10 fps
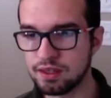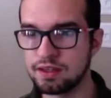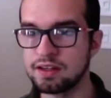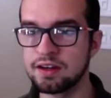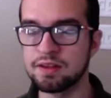
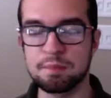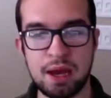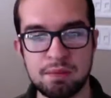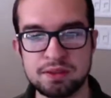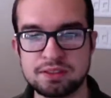You know, the
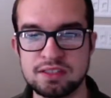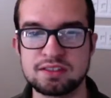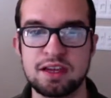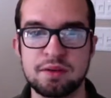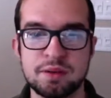Bible says
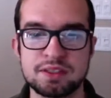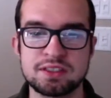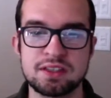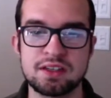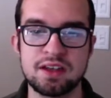that we
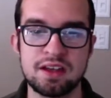should